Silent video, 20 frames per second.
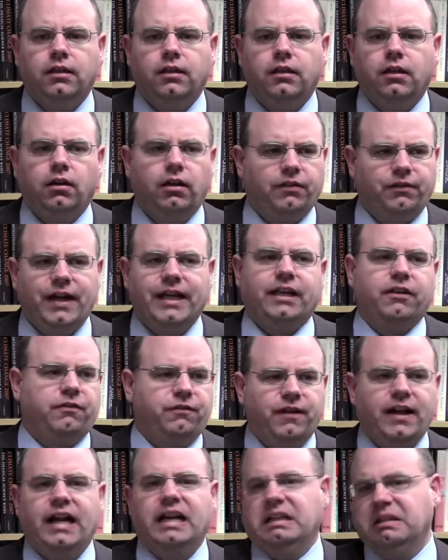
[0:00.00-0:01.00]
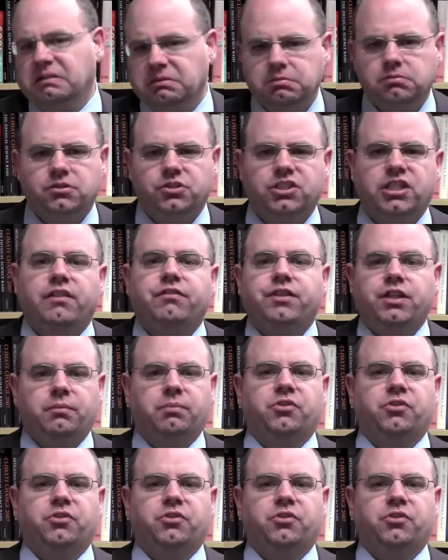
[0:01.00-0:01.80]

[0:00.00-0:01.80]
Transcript: you know, if I can find seventy